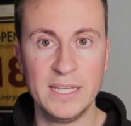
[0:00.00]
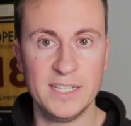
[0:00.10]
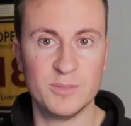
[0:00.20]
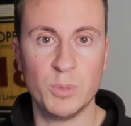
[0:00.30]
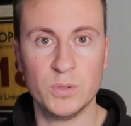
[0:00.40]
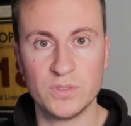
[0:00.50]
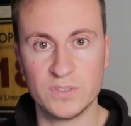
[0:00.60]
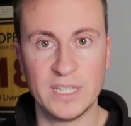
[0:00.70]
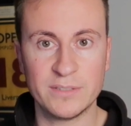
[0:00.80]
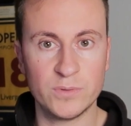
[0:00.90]
is most
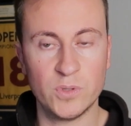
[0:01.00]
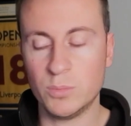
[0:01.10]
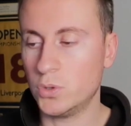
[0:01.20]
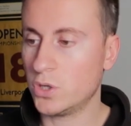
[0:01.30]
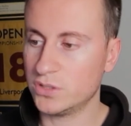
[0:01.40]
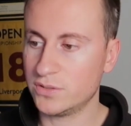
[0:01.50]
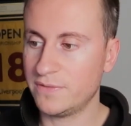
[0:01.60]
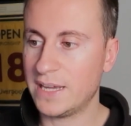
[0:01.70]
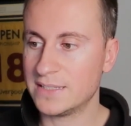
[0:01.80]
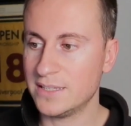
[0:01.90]
successful or more cost
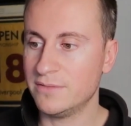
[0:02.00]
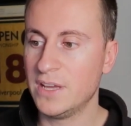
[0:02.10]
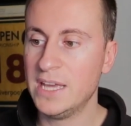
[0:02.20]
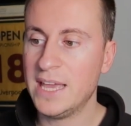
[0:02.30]
effective.